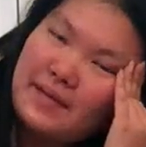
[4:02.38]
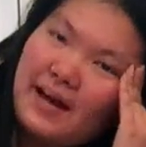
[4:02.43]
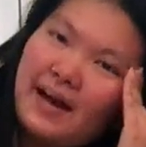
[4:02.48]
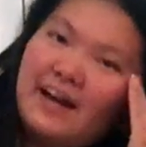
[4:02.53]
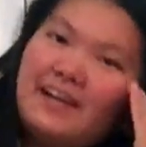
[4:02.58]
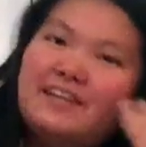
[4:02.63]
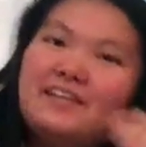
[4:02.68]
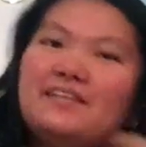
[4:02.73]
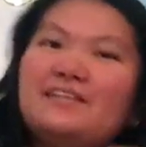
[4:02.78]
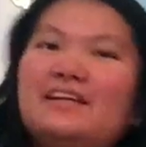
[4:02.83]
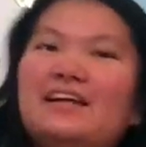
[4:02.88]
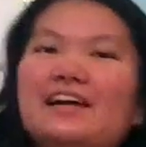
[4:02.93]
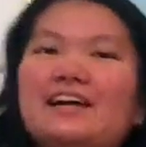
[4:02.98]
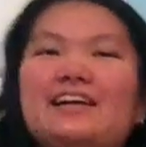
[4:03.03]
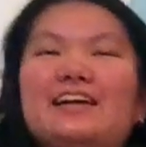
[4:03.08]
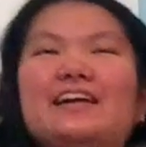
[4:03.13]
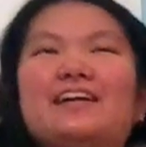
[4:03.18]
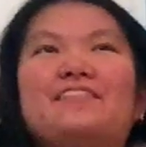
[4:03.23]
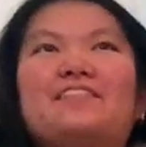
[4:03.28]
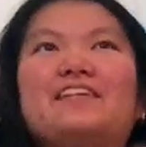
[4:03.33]
I do
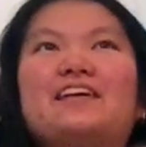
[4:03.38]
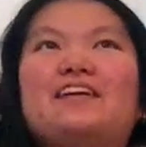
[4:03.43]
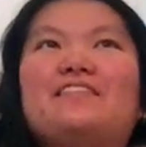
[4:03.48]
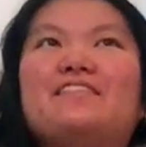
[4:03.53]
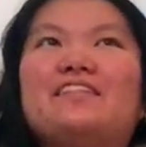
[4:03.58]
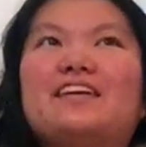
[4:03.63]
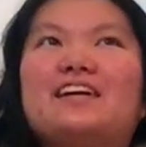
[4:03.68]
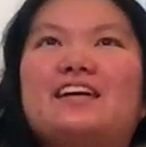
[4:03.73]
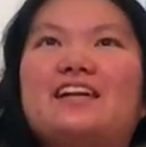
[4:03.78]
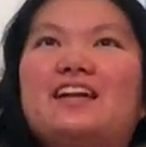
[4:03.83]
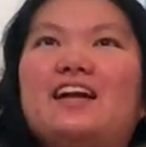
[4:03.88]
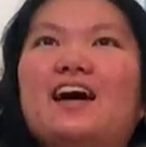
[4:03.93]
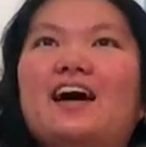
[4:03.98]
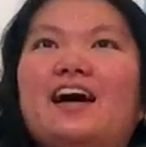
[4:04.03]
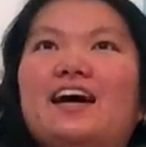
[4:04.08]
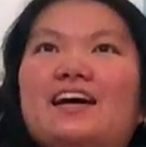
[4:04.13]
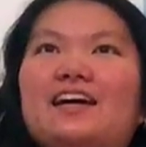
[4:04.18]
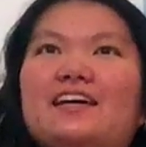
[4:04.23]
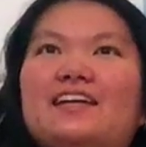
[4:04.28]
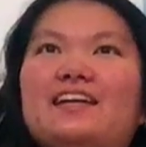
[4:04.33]
like gift giving a
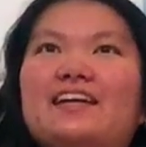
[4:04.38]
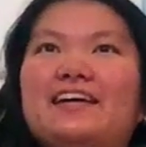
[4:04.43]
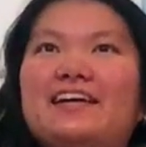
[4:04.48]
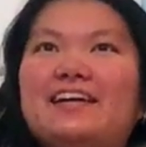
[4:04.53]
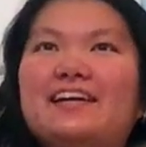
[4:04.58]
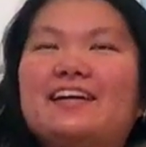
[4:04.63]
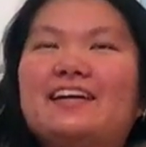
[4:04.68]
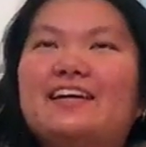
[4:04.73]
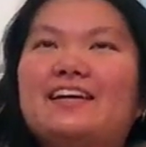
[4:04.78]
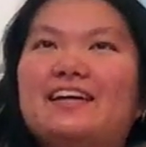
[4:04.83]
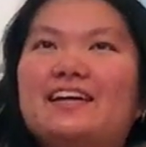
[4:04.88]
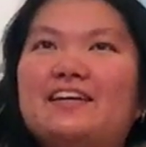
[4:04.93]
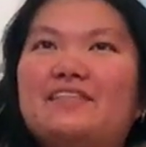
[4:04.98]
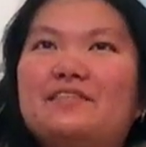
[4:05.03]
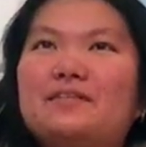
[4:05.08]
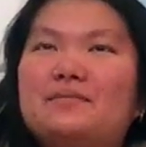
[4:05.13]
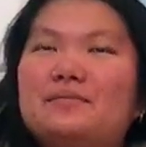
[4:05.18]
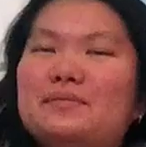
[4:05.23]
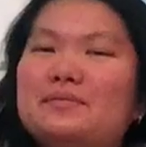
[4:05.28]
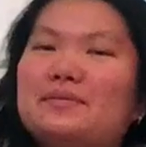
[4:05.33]
lot. I like
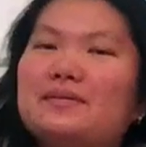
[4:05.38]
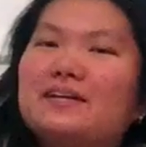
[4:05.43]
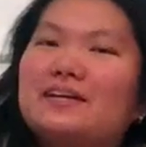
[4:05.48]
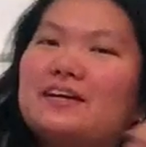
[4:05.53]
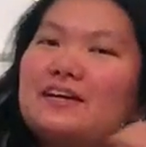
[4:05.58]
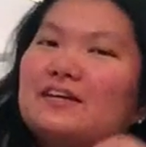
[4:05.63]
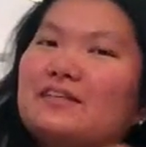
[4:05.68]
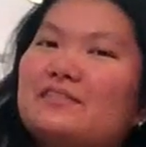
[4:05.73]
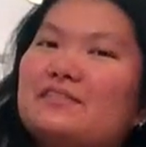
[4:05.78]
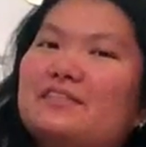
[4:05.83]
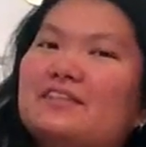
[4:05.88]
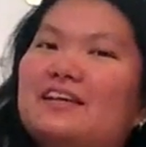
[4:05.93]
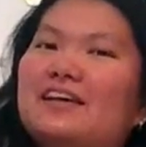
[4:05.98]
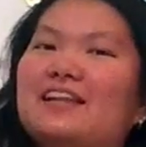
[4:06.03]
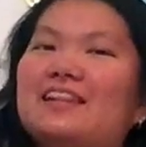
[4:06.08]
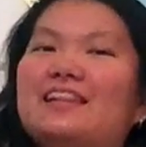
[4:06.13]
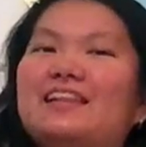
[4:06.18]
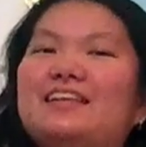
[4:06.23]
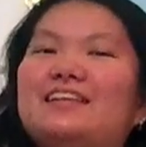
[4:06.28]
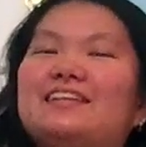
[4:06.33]
giving people gifts
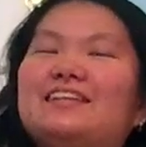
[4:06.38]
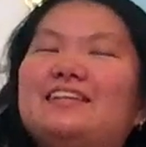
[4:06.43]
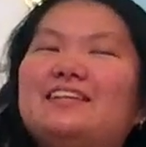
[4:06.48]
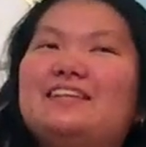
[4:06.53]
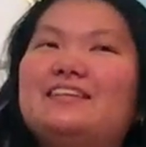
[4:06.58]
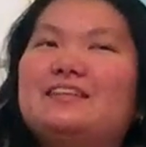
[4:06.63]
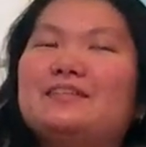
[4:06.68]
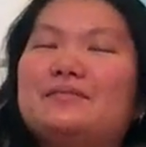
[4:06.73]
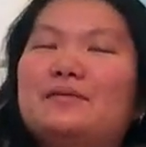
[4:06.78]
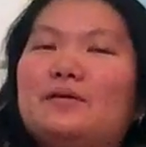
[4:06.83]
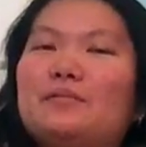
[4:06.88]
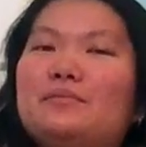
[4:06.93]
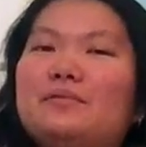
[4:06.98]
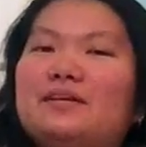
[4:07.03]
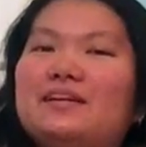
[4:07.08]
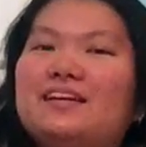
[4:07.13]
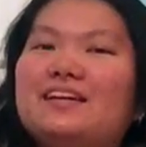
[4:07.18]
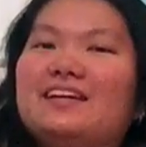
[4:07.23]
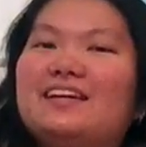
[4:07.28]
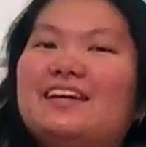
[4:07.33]
and then seeing them
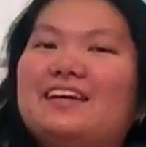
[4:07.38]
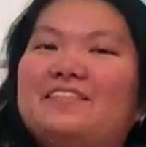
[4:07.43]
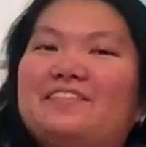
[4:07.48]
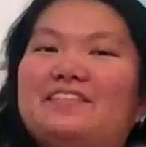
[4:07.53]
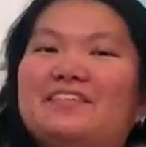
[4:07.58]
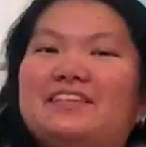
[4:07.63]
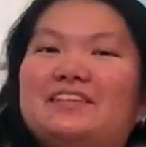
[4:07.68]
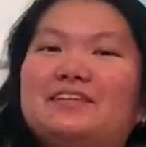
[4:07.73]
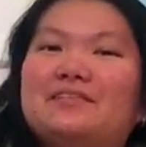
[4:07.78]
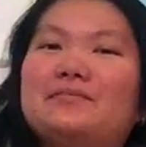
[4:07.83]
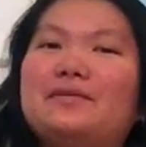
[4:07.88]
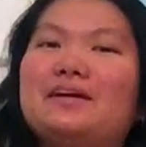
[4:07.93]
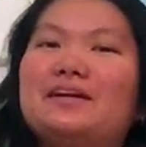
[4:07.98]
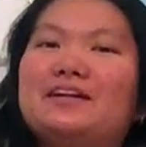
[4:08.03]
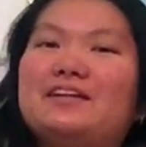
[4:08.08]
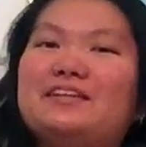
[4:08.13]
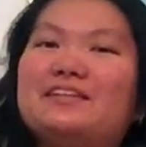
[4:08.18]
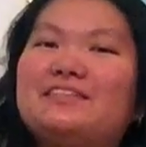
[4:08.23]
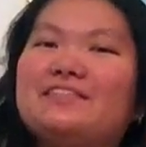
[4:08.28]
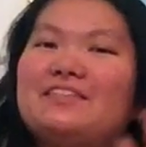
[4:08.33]
open it and with a smile
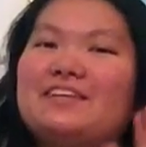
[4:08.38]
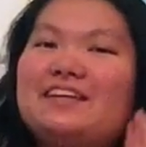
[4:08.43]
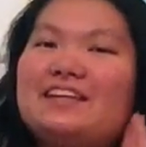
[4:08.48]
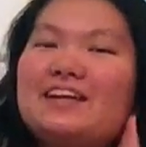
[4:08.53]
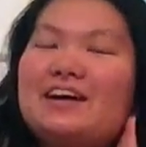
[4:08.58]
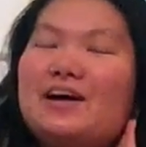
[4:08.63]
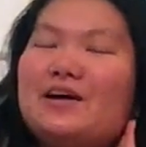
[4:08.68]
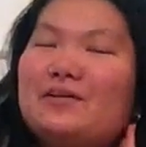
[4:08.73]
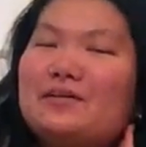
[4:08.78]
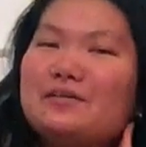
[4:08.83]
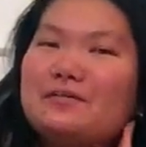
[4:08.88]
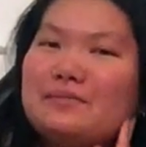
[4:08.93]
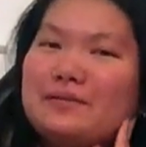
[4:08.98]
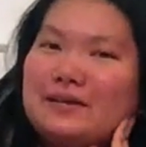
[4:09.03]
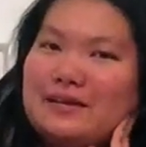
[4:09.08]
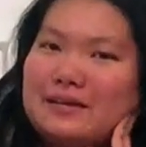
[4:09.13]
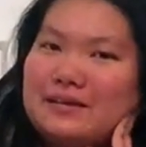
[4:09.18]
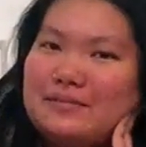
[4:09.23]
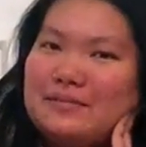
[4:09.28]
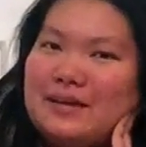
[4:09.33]
on their face. That always
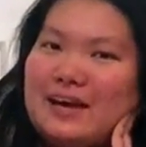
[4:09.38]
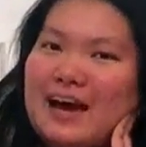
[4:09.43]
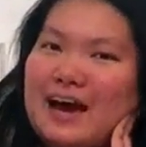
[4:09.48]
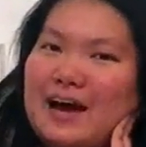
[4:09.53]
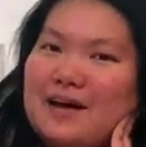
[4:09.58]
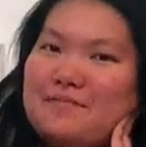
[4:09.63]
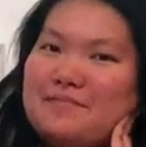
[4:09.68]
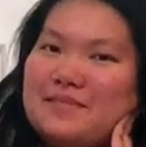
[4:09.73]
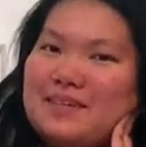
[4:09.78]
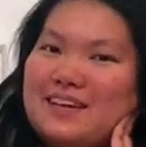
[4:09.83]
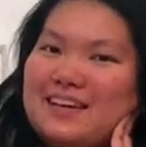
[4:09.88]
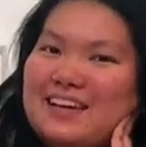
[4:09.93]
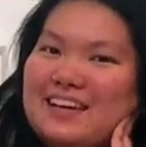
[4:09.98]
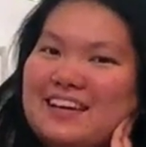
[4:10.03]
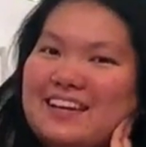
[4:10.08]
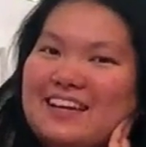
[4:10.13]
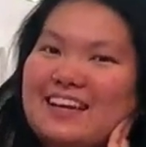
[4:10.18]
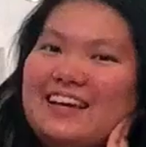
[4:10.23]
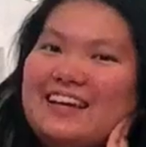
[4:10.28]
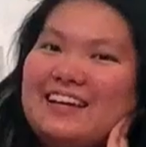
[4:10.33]
makes me happy
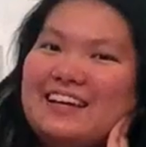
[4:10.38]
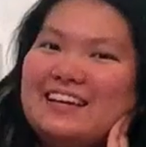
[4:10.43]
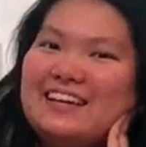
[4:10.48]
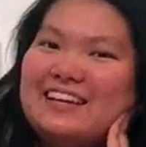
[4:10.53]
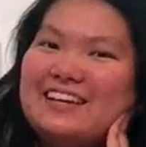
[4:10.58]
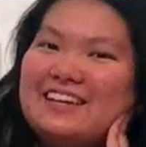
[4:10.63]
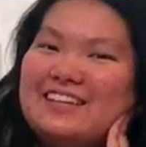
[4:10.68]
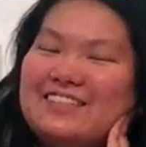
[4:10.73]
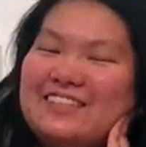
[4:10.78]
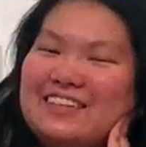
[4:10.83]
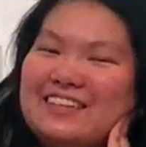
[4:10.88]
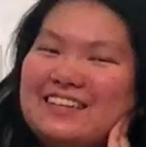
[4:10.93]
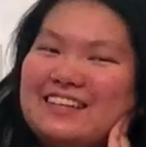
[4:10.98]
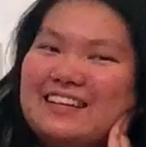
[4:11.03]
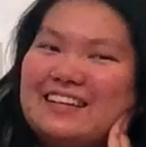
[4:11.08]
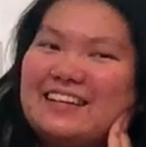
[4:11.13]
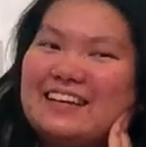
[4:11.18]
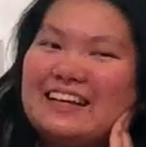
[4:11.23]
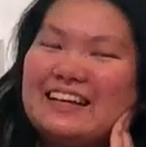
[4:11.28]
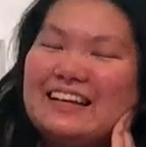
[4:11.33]
and just
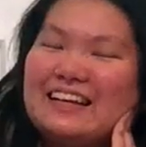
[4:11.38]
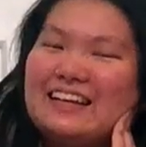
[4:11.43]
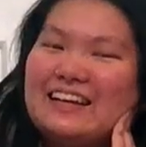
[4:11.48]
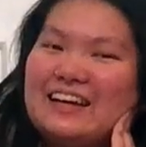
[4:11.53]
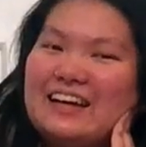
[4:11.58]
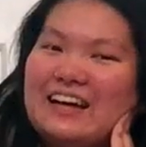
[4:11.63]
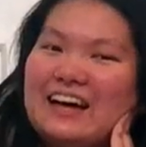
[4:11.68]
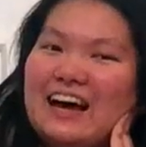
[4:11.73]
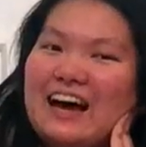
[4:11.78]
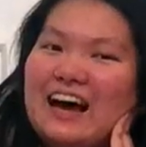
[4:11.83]
feels good.